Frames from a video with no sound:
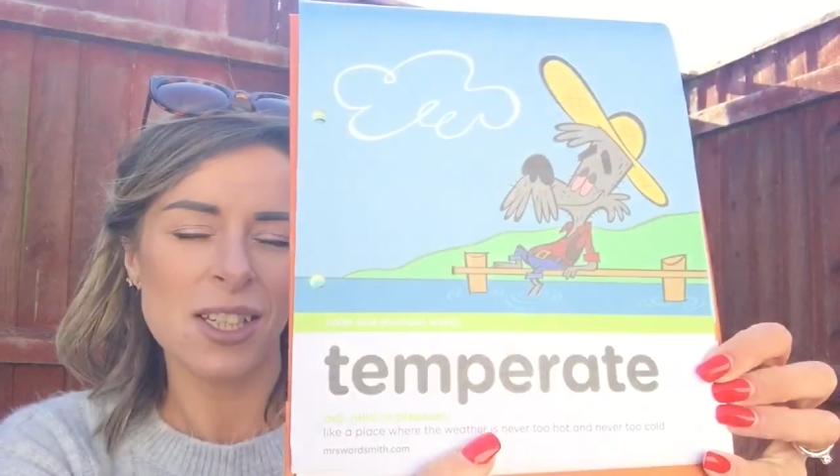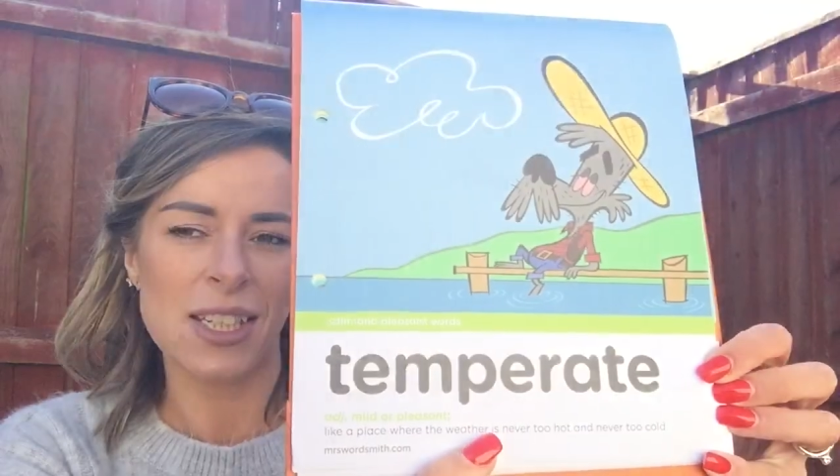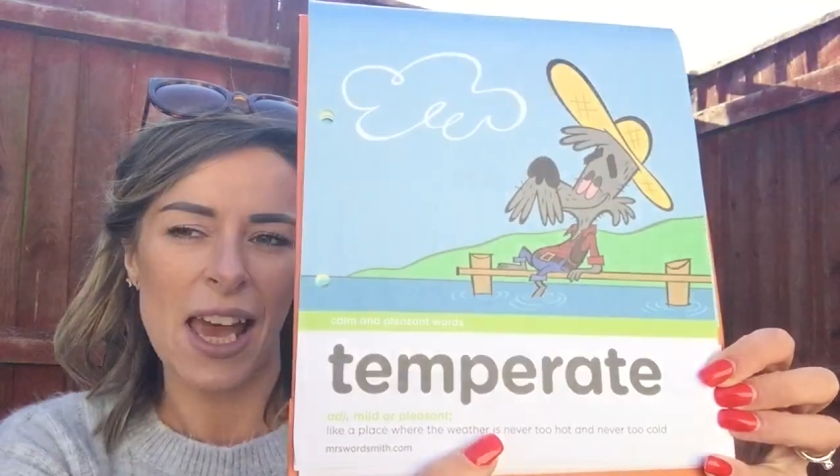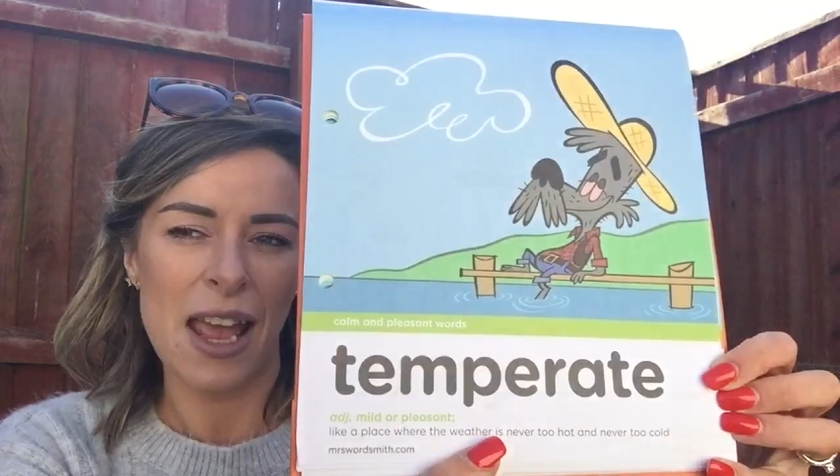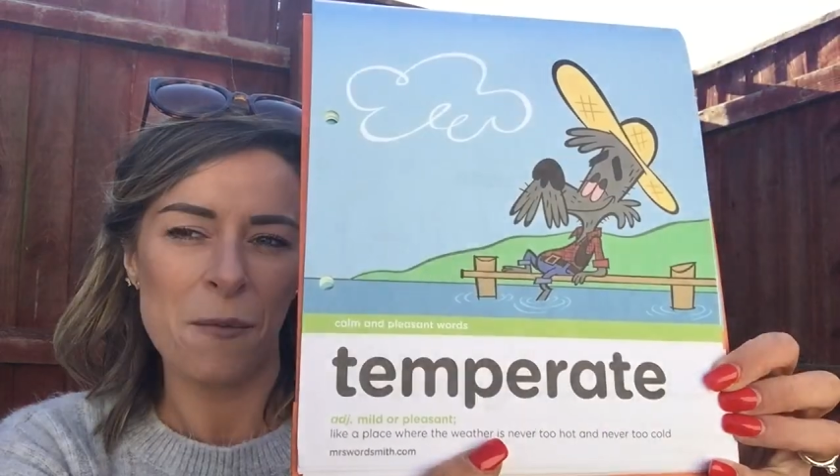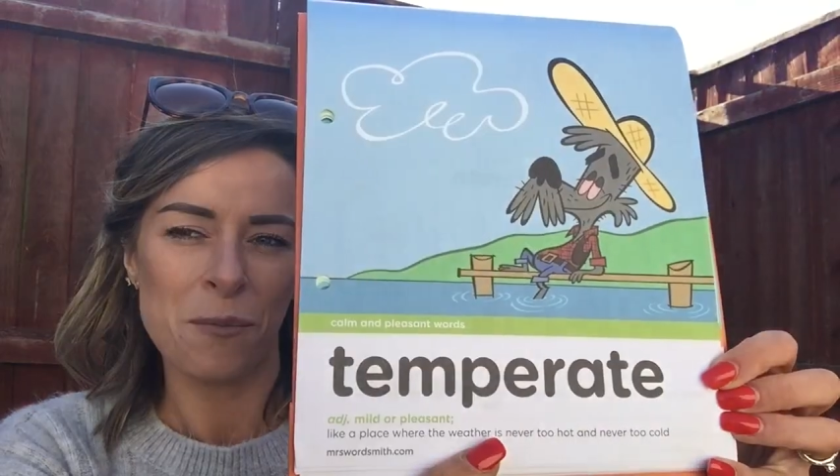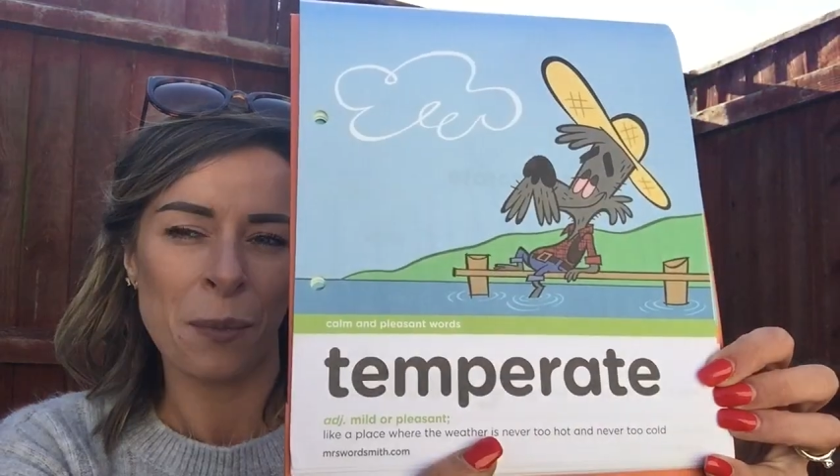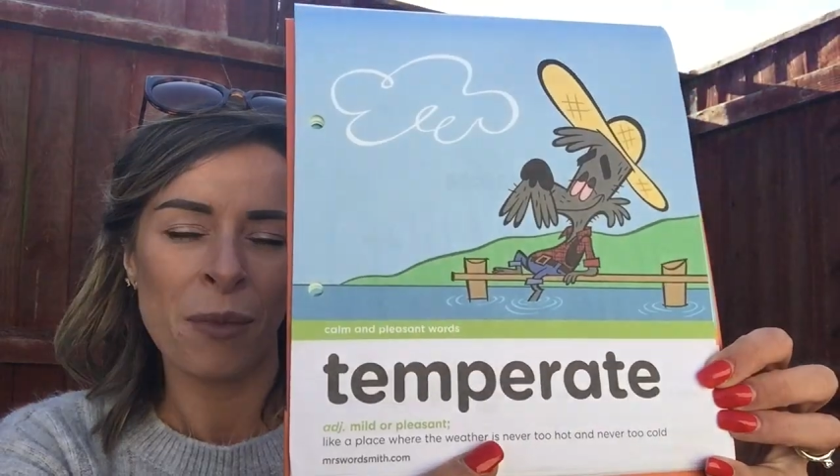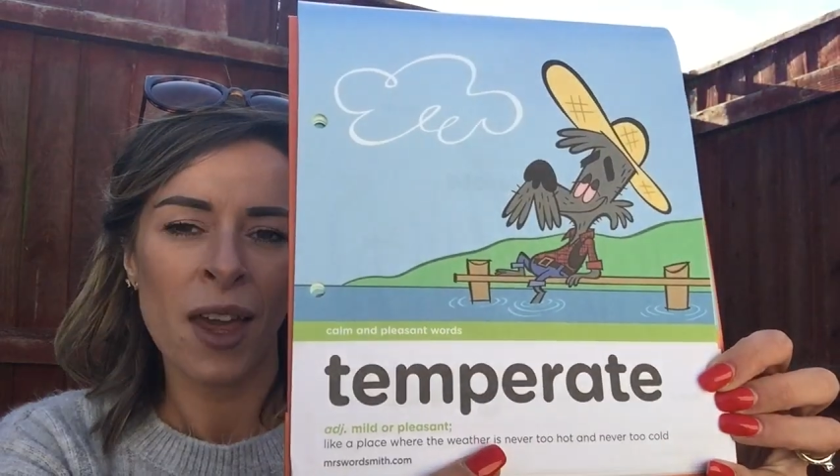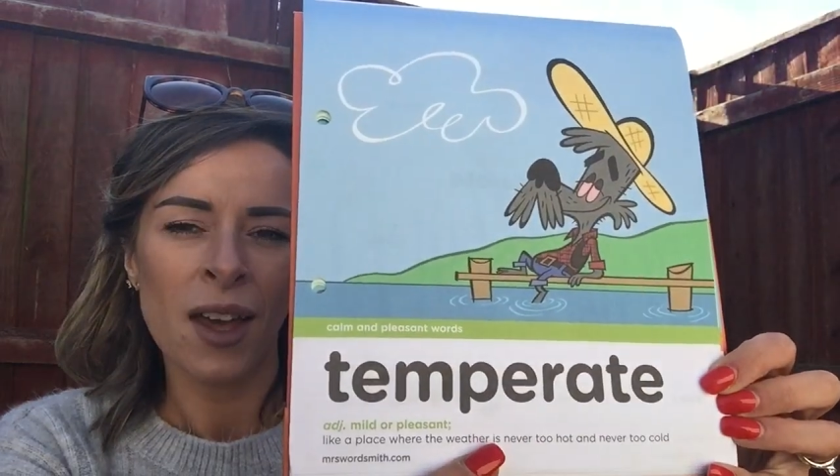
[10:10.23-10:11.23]
today,
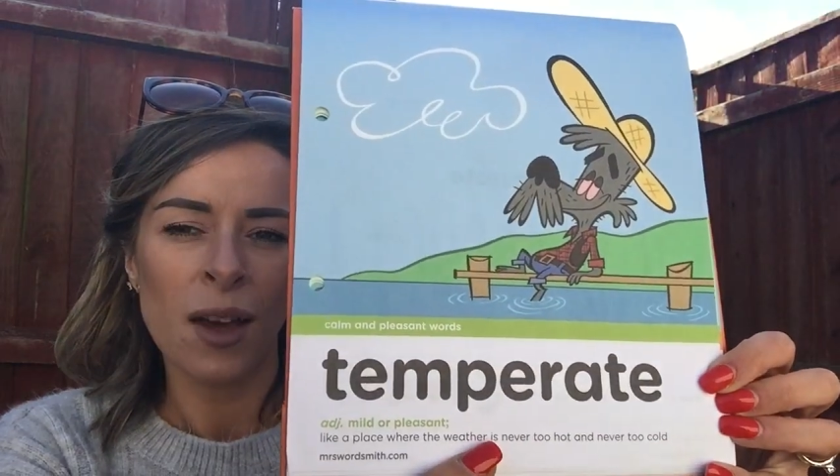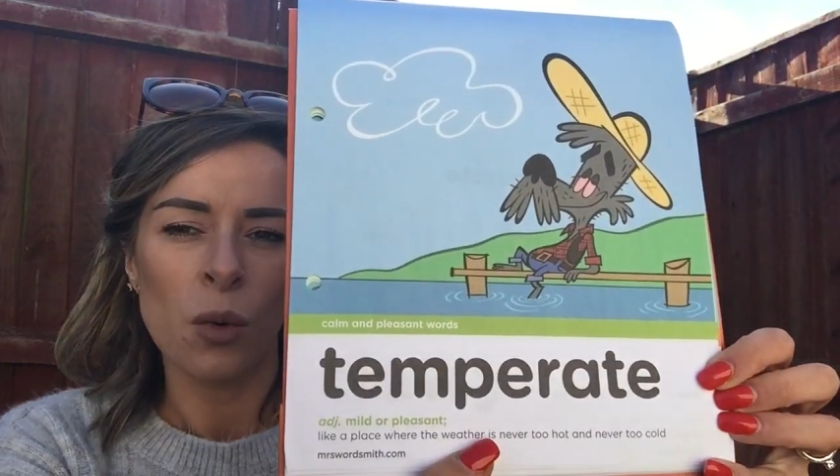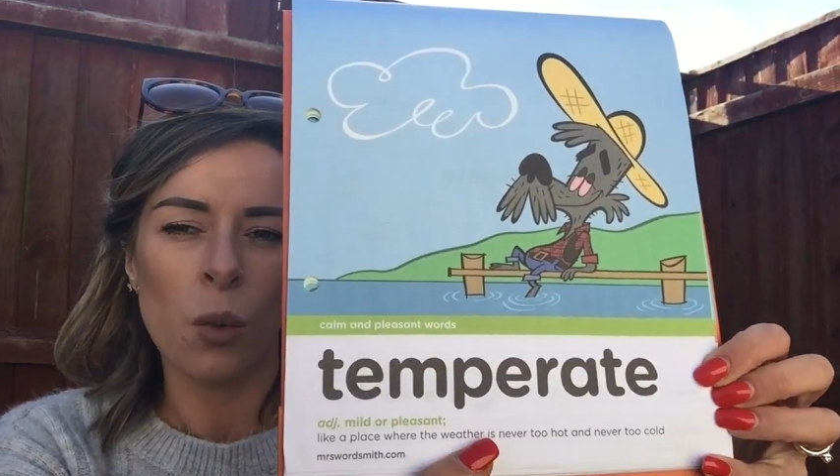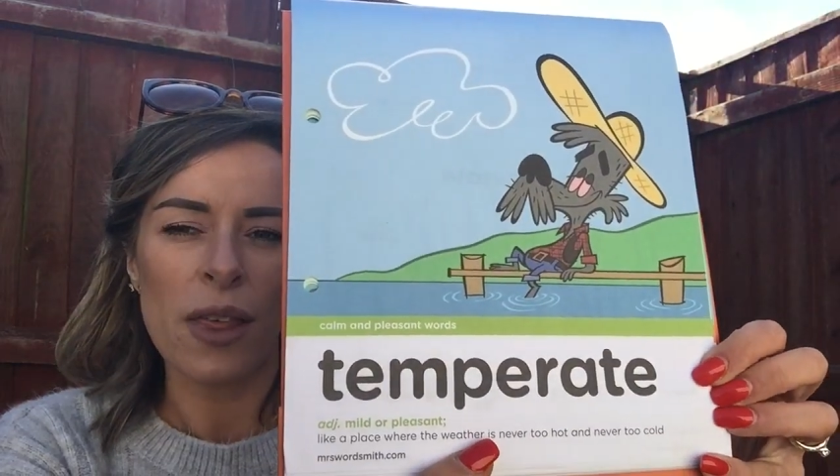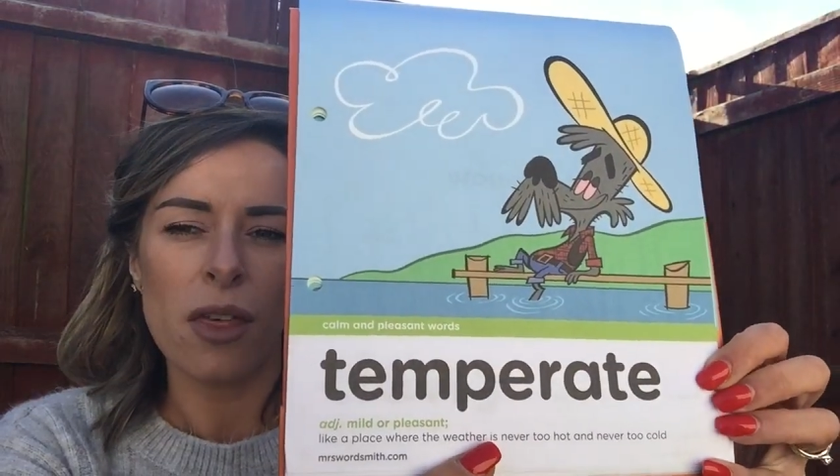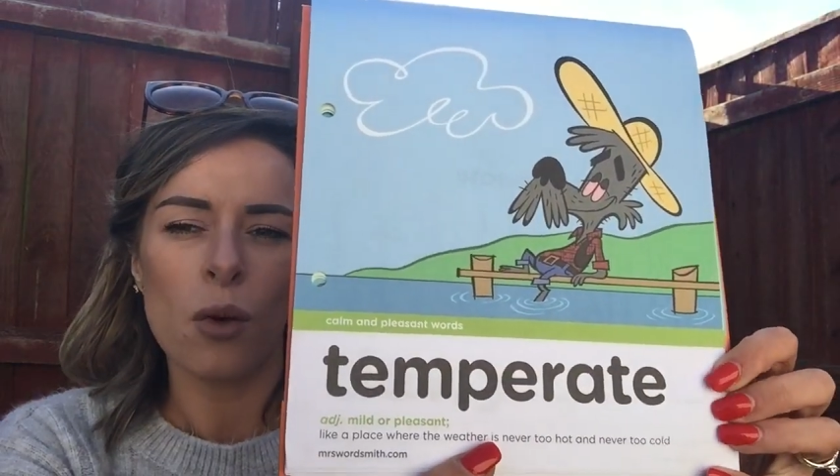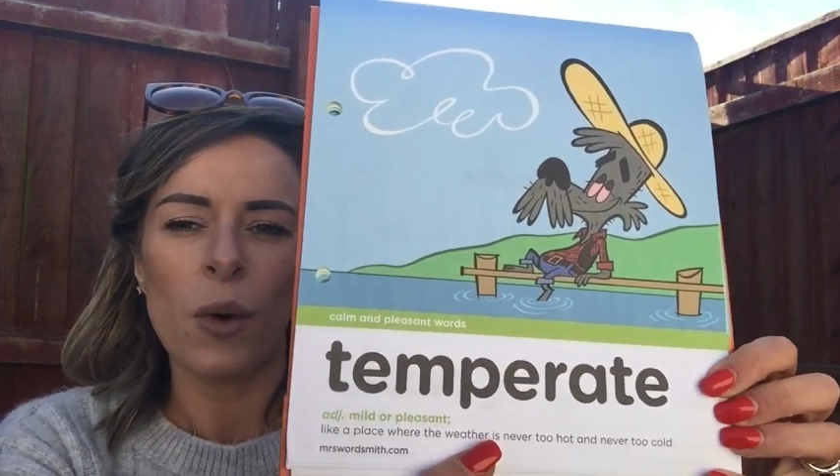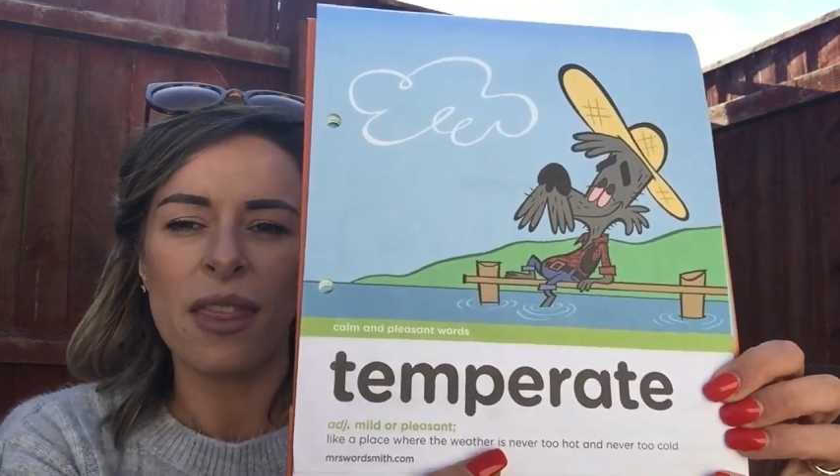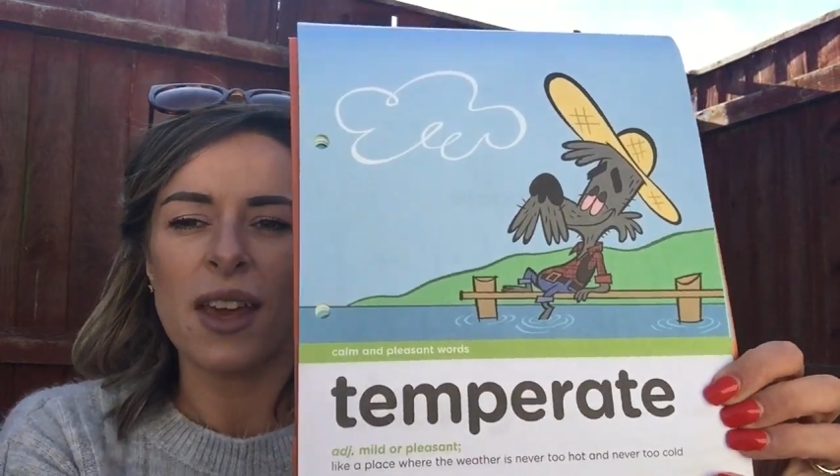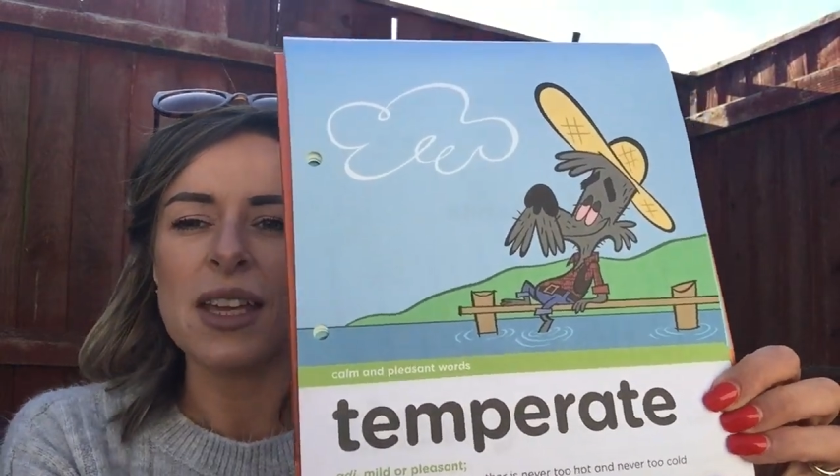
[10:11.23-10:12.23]
whether the weather